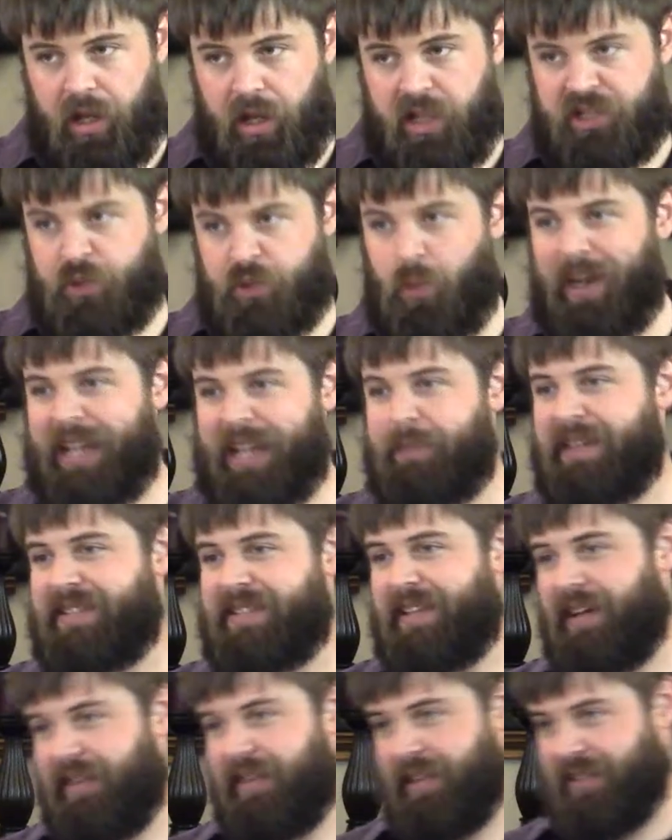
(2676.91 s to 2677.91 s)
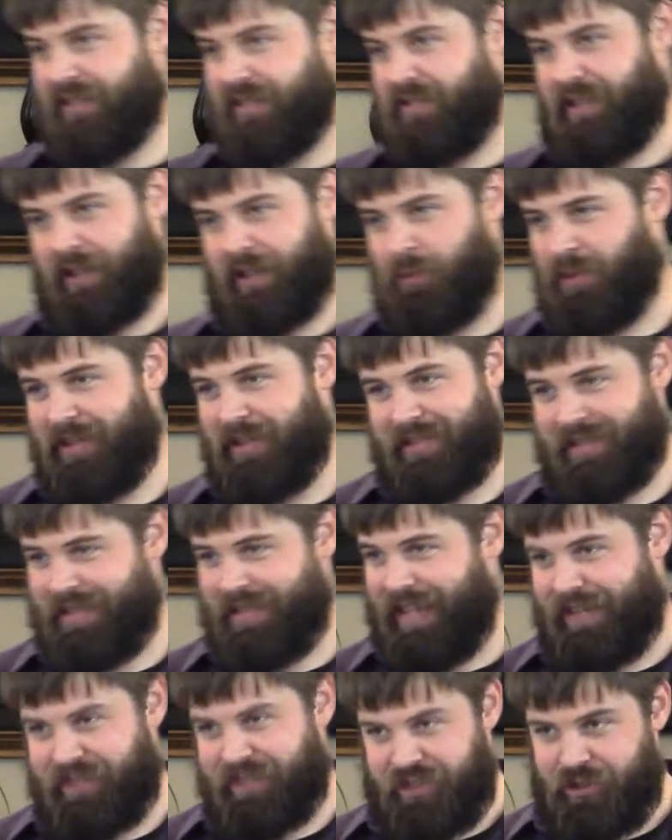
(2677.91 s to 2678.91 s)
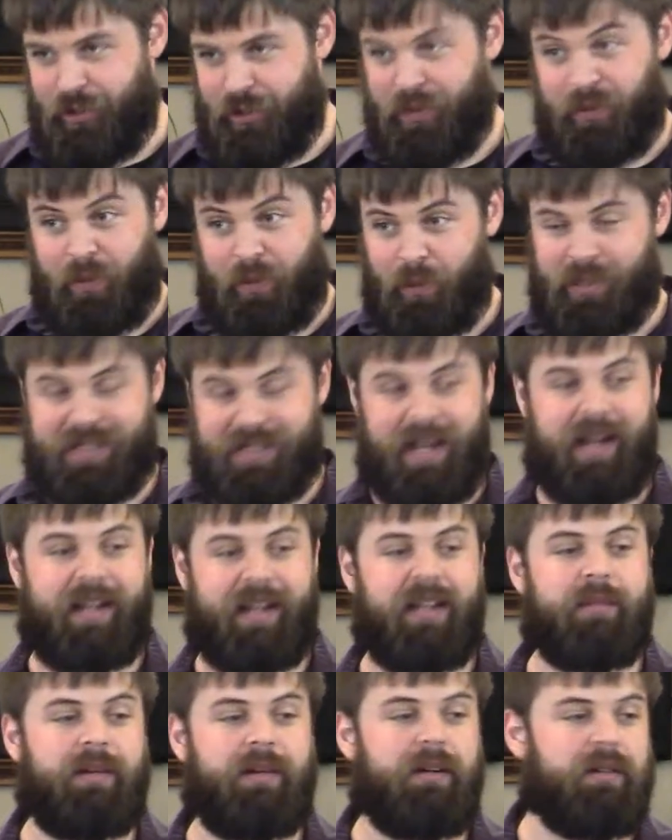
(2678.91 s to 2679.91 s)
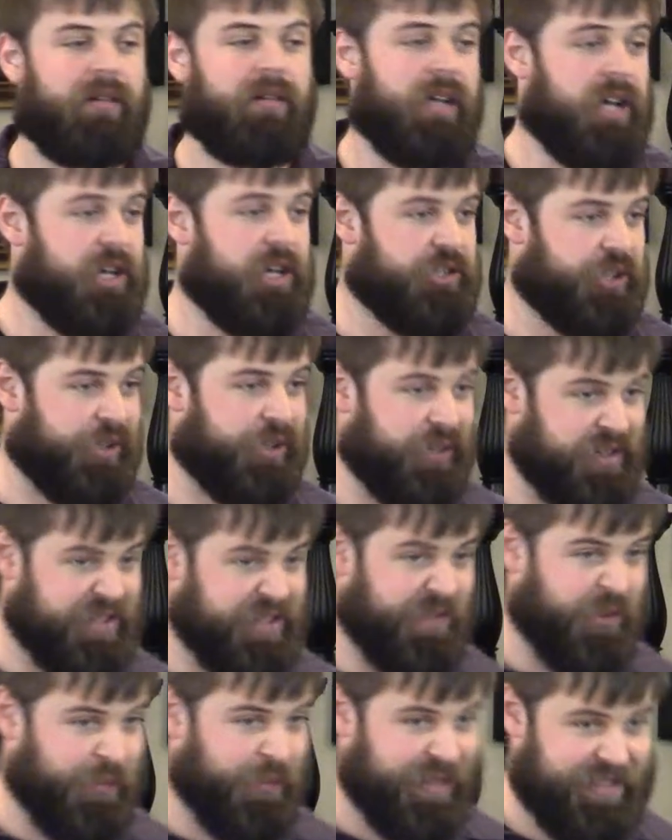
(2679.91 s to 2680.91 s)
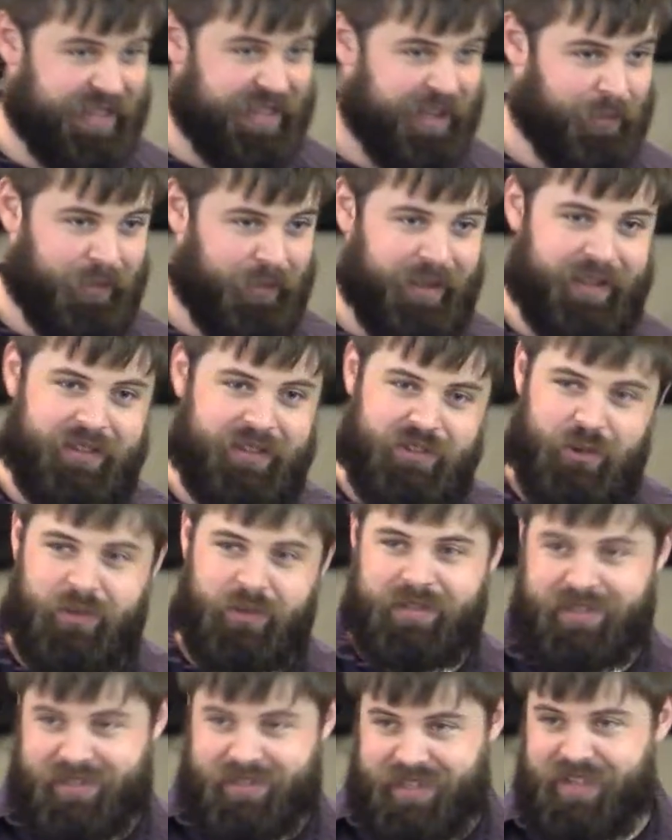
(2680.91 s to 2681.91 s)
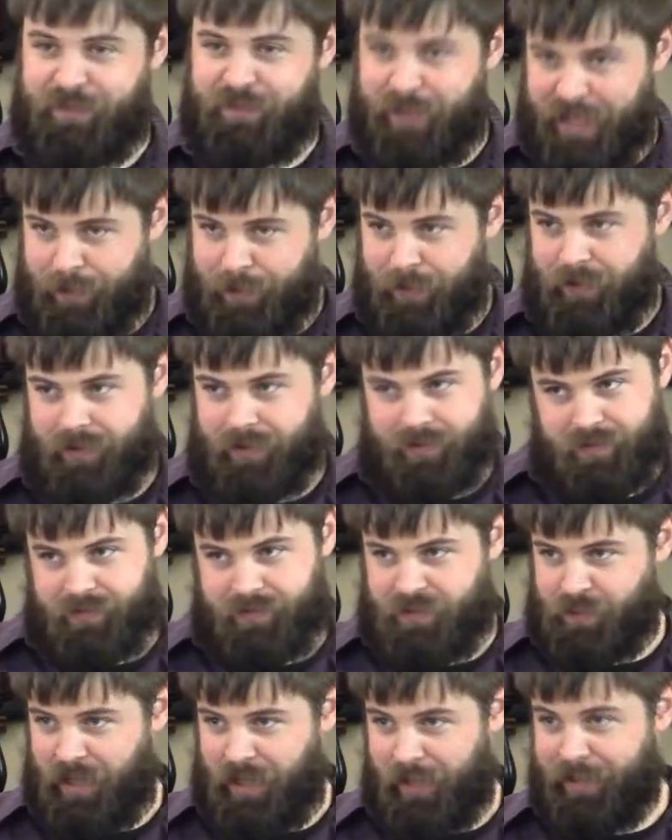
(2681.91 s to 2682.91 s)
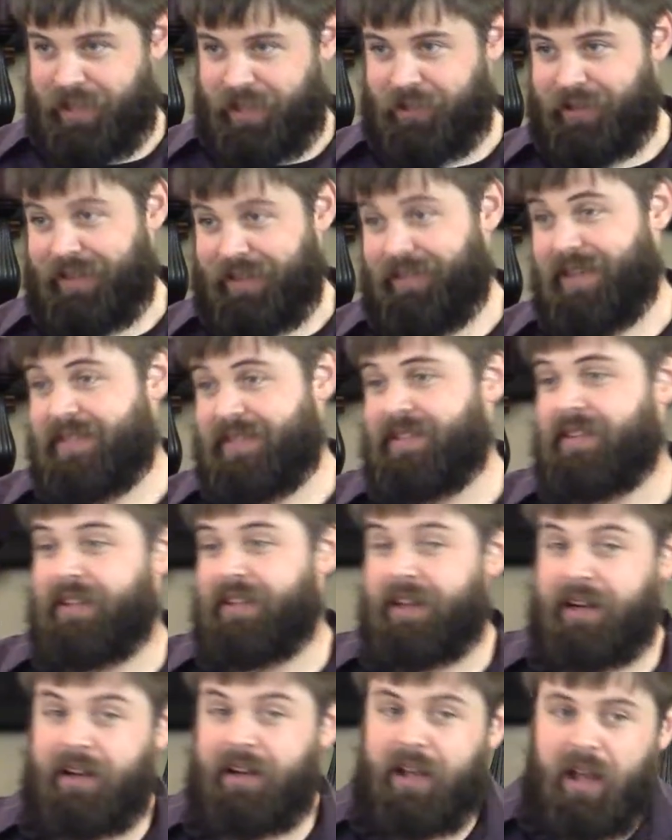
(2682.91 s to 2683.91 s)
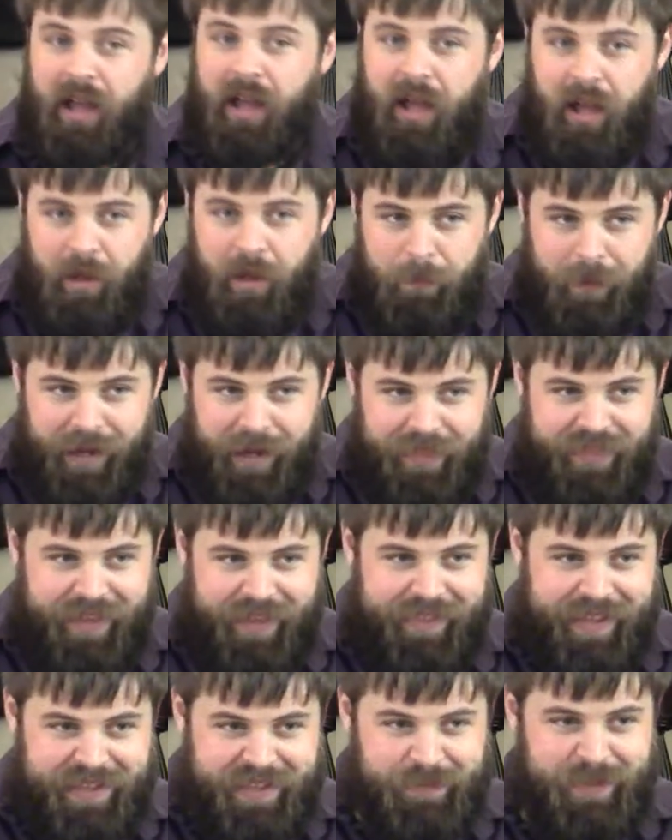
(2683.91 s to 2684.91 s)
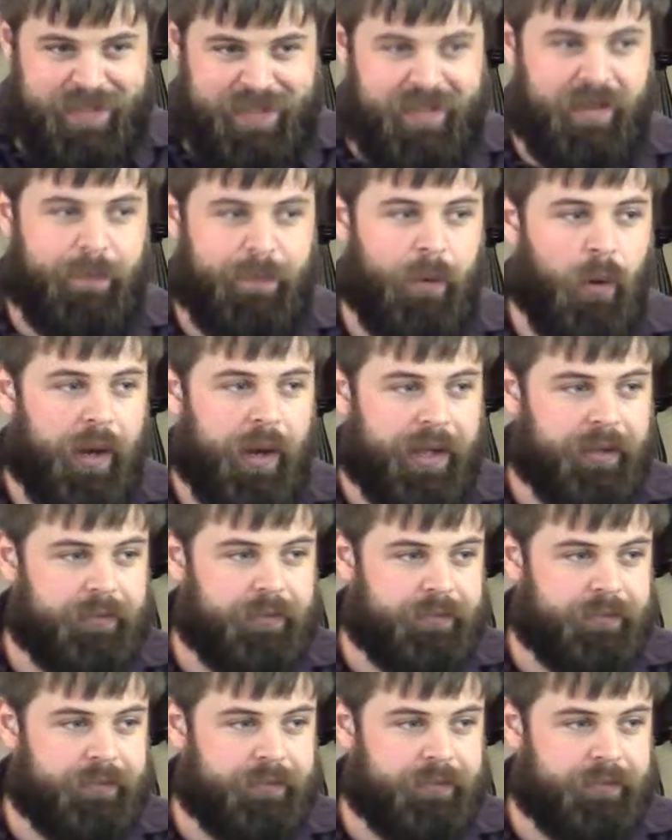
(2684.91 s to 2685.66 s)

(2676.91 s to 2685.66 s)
So what can be said of this? Like, what does this have to do with what we're talking about? Sure, there's something to be said about like, don't deceive people. It's probably a great lesson there. But I think that's missing the point.